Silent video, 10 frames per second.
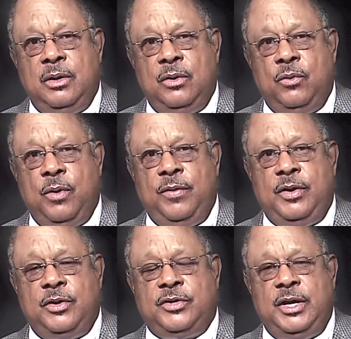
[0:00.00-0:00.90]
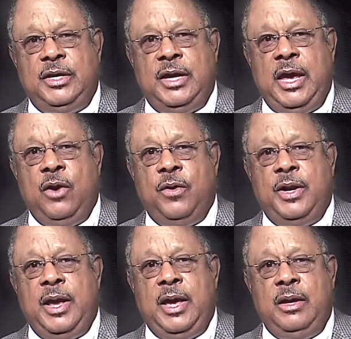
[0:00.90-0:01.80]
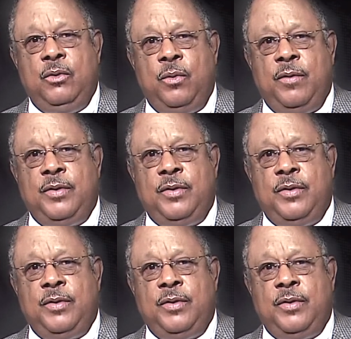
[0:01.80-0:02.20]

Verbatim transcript: whether to say yea or nay, whether